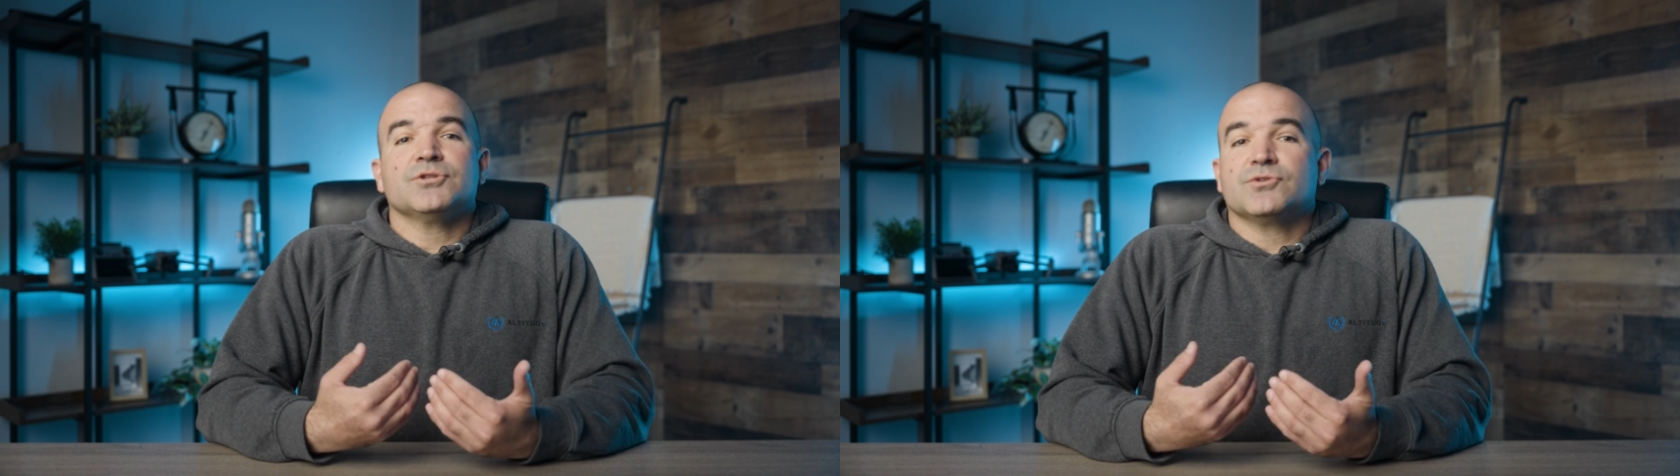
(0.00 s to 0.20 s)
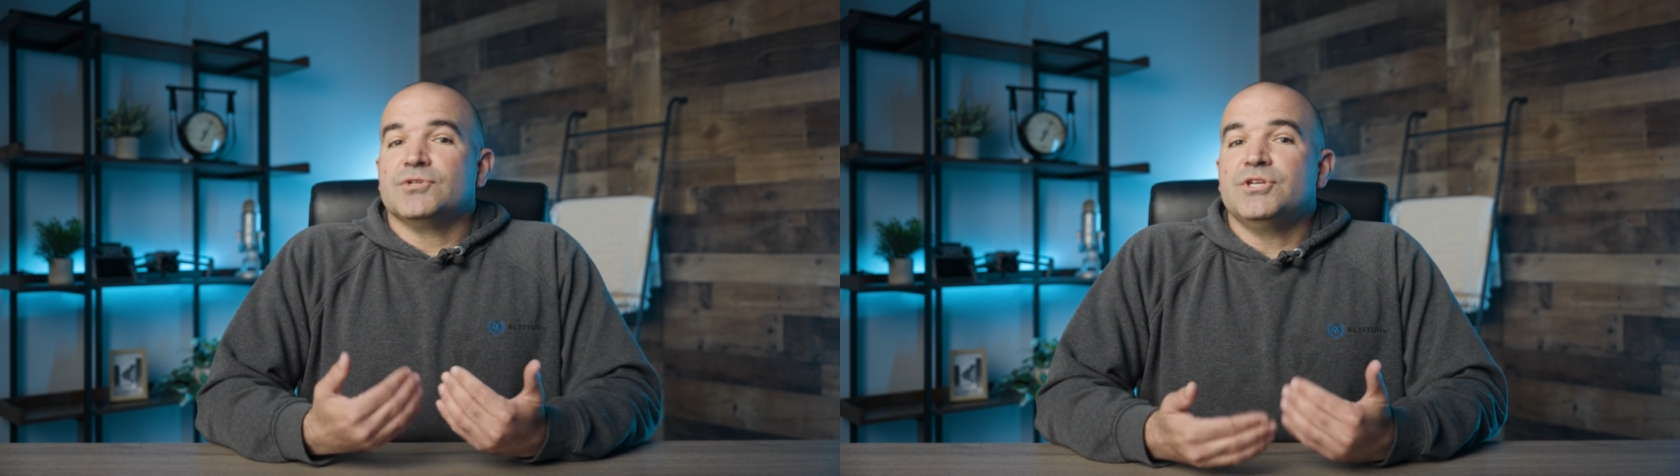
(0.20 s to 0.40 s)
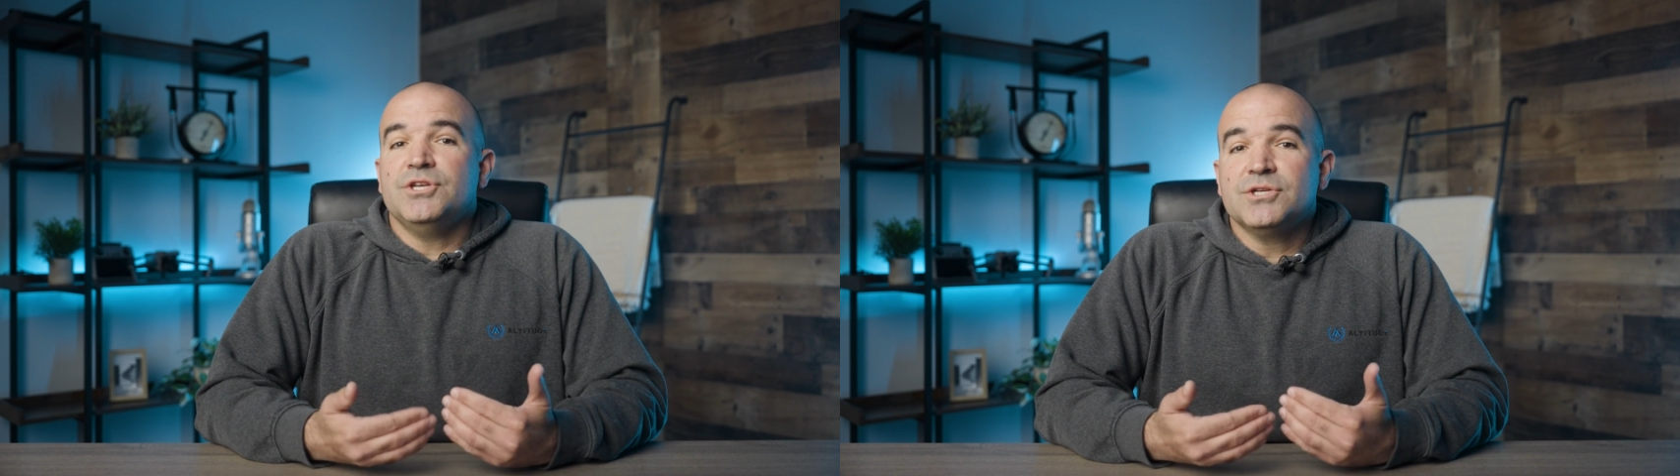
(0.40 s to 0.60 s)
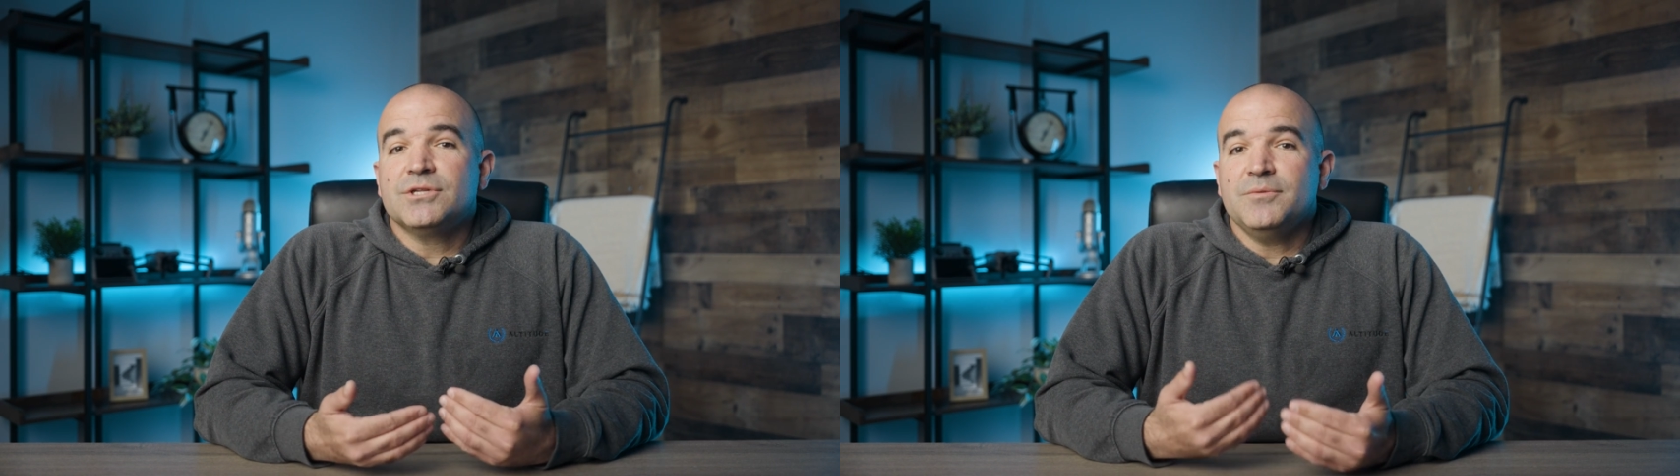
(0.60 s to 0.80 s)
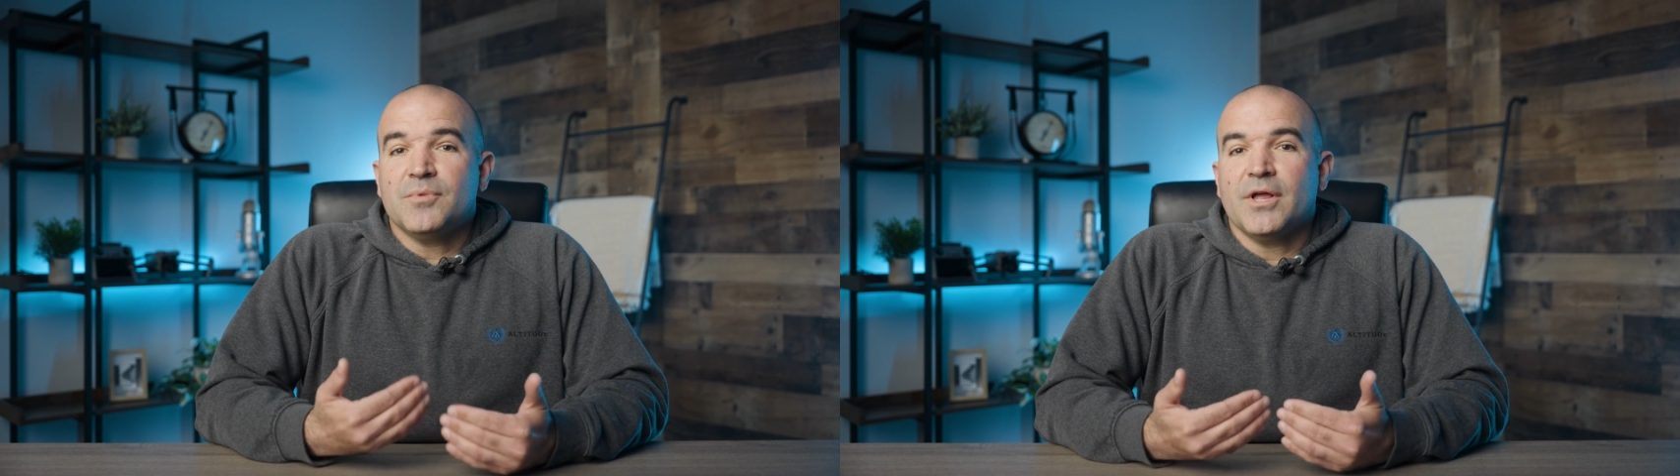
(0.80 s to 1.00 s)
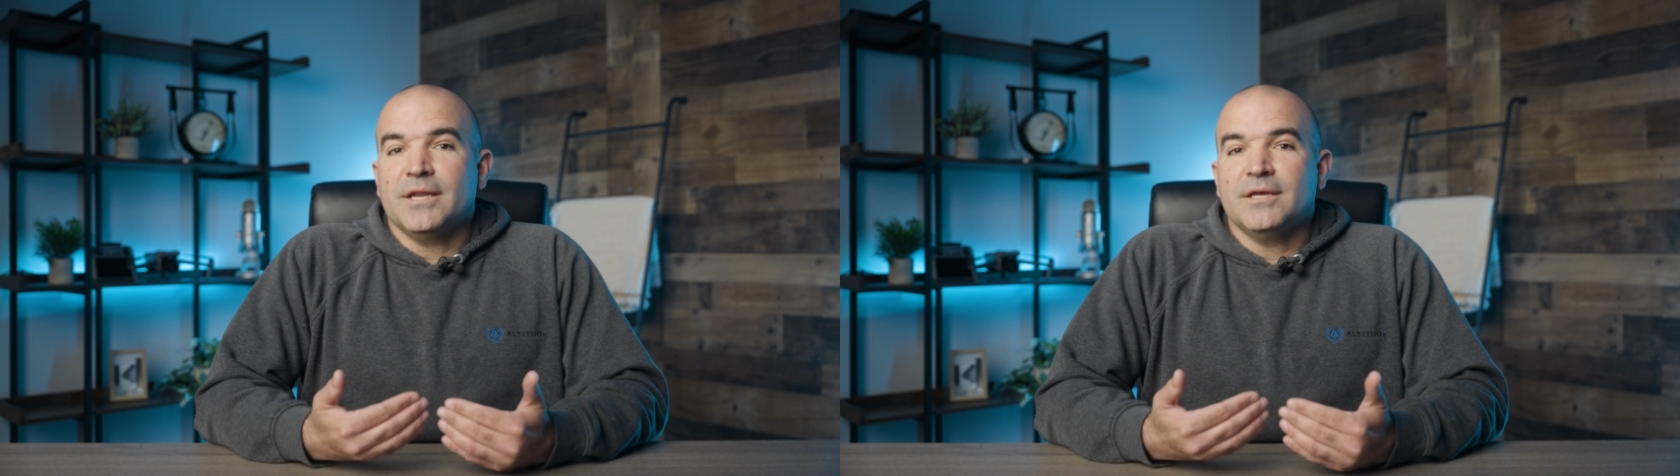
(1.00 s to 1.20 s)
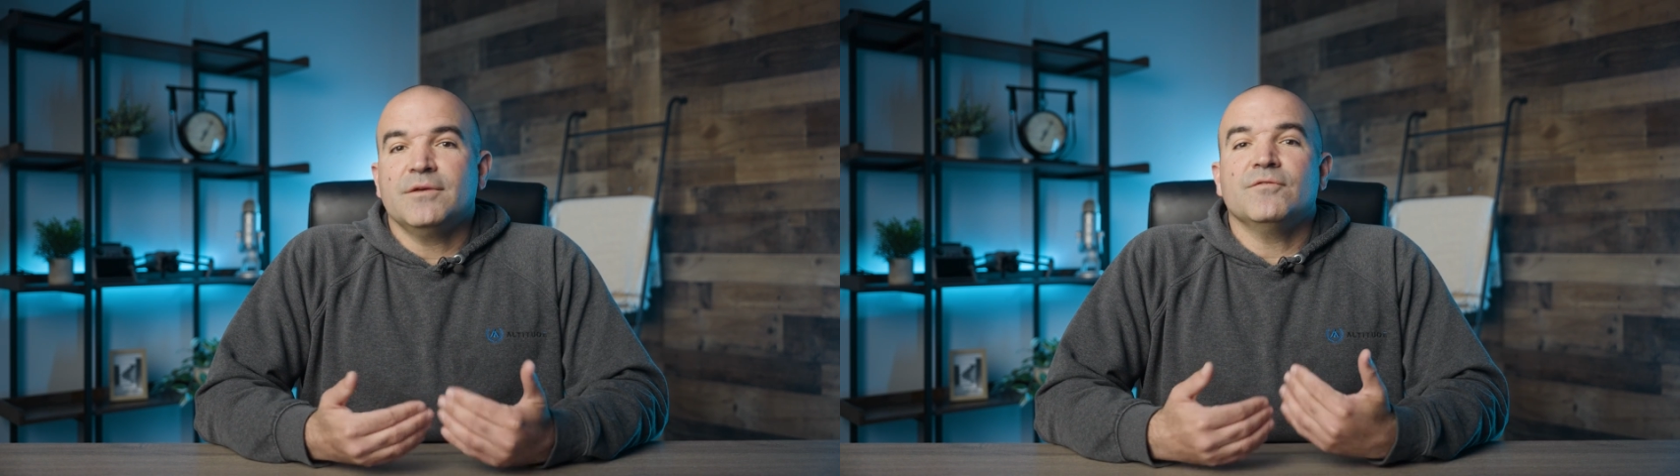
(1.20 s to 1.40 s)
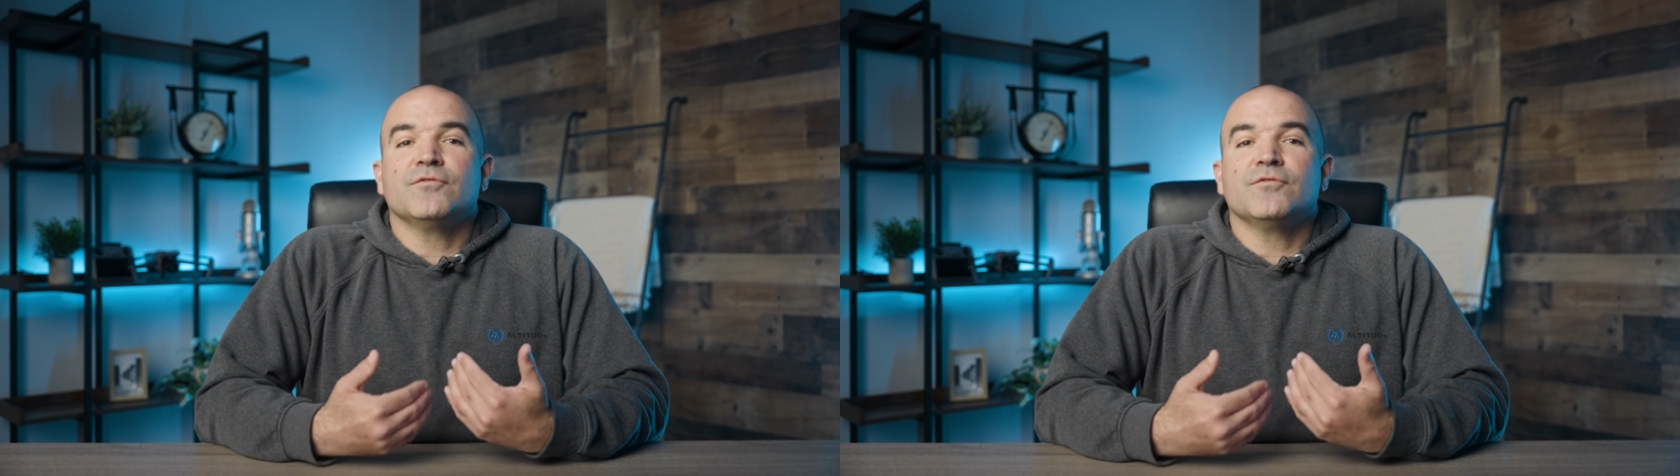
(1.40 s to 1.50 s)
Strategically planning